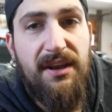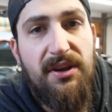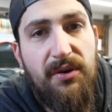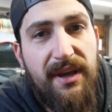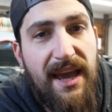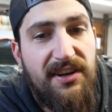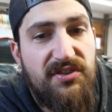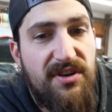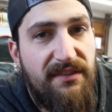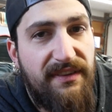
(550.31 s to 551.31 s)
No
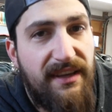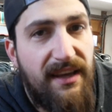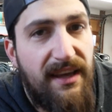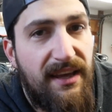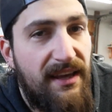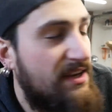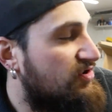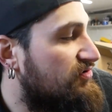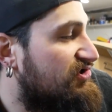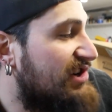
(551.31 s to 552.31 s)
catastrophic
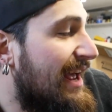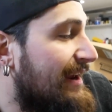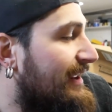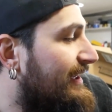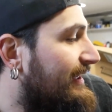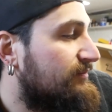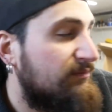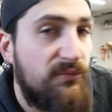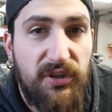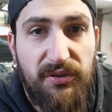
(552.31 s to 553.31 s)
issues yet.
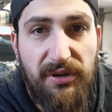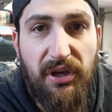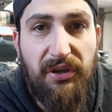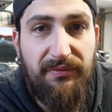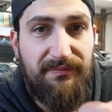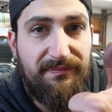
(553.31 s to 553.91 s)
We're doing good.